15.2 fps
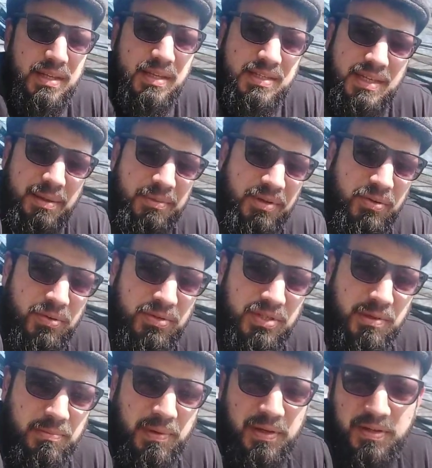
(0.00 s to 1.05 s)
This hammock
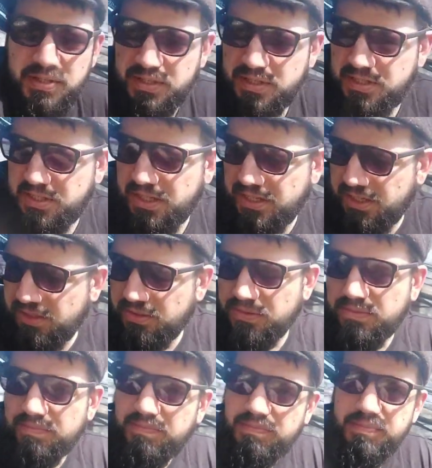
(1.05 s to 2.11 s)
also boasts a little